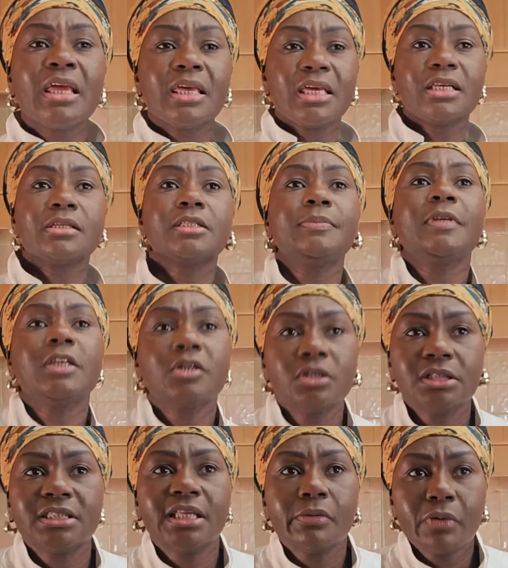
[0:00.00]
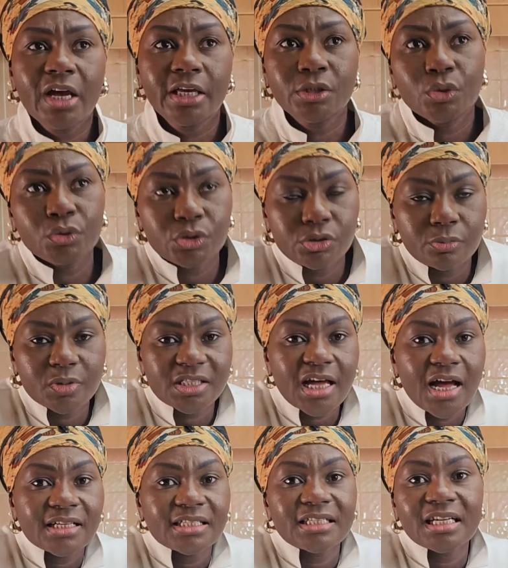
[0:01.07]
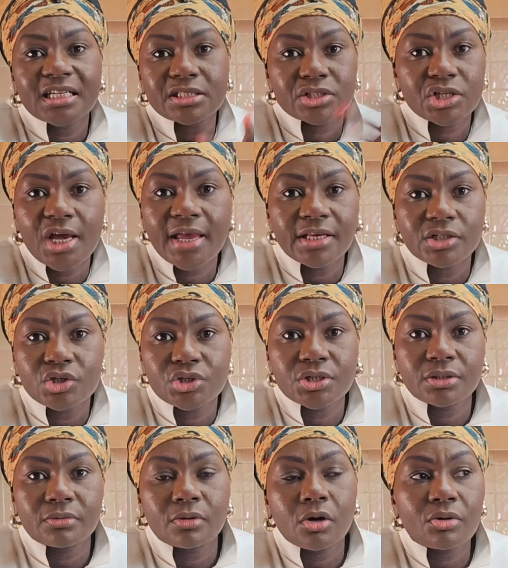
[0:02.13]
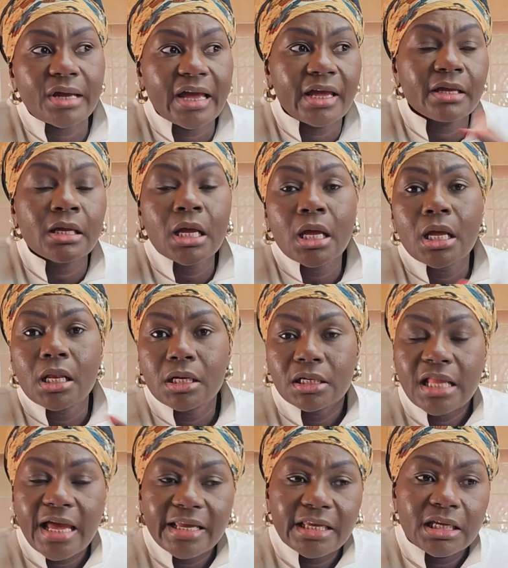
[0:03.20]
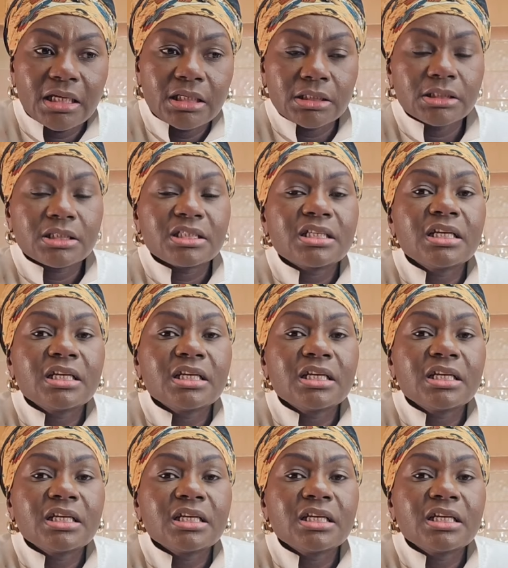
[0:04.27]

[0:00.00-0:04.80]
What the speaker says: It is because the way YouTube started has changed. Okay, like in